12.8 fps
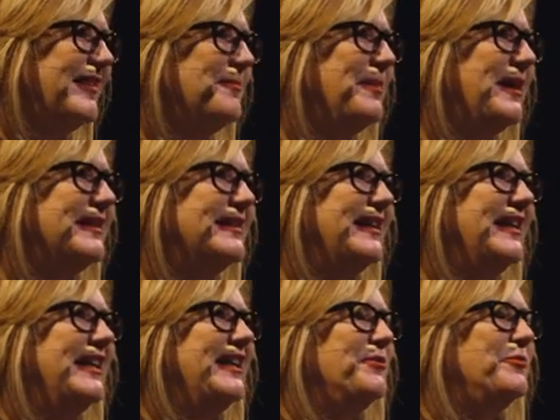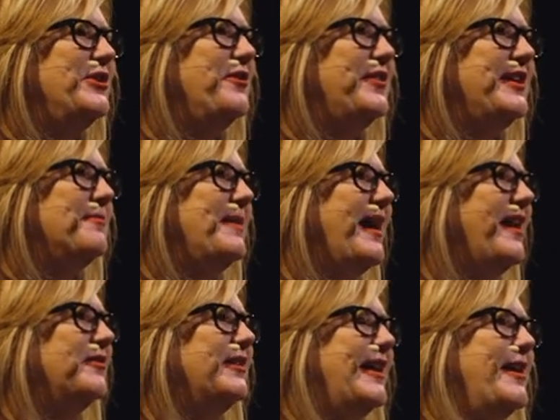But when you think
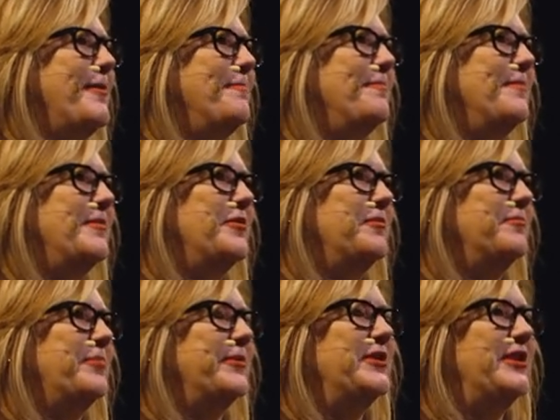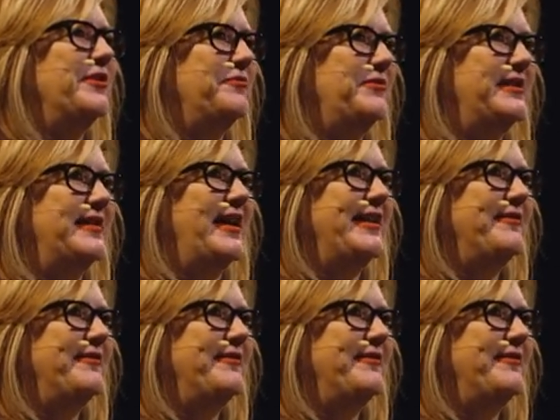about um, you know, designing